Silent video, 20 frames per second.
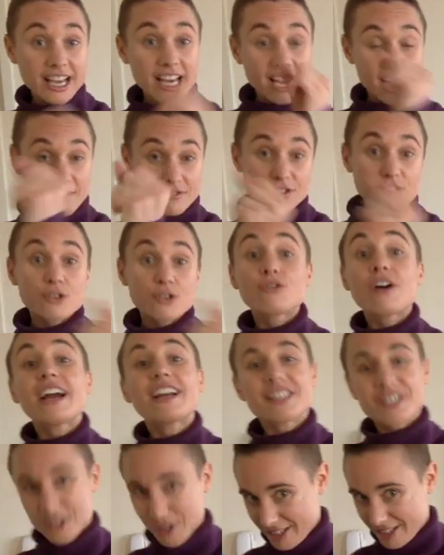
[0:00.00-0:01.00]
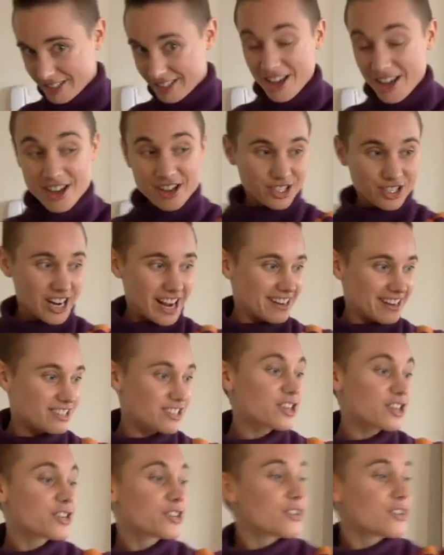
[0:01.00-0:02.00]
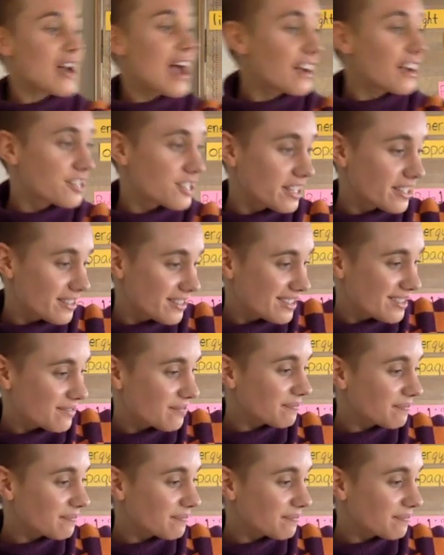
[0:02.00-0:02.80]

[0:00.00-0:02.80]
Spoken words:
if the light source changed directions.